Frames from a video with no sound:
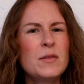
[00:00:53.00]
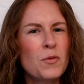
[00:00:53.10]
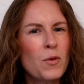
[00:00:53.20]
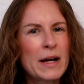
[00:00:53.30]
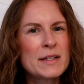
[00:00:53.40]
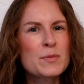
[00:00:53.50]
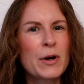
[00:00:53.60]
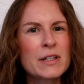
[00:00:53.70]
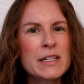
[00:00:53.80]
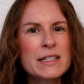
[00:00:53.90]
Why does
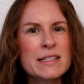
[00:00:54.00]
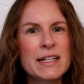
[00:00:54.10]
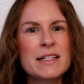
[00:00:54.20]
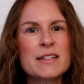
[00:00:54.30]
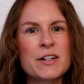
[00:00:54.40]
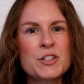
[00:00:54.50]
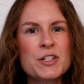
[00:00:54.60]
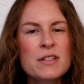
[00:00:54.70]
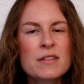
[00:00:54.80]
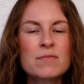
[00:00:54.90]
barley contain
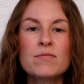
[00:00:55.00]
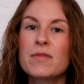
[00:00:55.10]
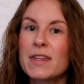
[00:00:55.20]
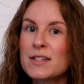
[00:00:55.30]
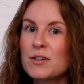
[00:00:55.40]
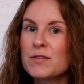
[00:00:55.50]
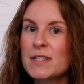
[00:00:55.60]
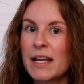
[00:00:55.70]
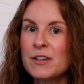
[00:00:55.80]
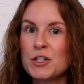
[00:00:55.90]
starches? They serve
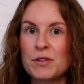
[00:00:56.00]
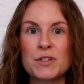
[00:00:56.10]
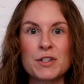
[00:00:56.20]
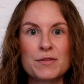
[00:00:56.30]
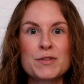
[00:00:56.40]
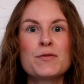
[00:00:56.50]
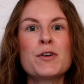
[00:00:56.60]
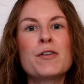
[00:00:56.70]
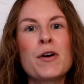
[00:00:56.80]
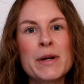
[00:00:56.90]
as energy reserves for
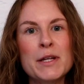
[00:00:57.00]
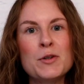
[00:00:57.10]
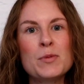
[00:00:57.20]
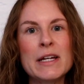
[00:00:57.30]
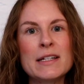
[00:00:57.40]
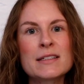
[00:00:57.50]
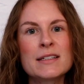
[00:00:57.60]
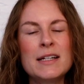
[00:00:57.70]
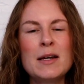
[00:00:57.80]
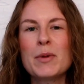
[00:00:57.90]
growing a new plant,
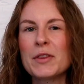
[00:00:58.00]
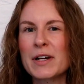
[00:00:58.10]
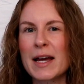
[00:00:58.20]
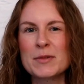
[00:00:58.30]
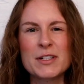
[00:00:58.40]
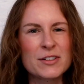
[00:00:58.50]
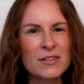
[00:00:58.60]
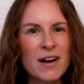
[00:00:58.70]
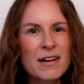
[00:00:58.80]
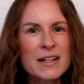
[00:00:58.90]
but they're kept under
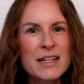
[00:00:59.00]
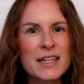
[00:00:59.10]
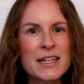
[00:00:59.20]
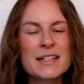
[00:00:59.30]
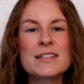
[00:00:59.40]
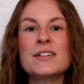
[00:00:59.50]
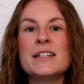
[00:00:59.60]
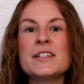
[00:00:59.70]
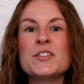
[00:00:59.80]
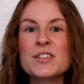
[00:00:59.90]
lock and key until
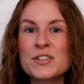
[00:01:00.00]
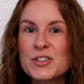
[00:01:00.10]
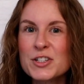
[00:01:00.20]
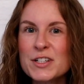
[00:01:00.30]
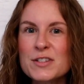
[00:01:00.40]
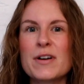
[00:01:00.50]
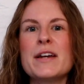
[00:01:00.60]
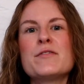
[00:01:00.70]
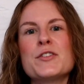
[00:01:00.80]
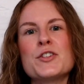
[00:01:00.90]
conditions are just right for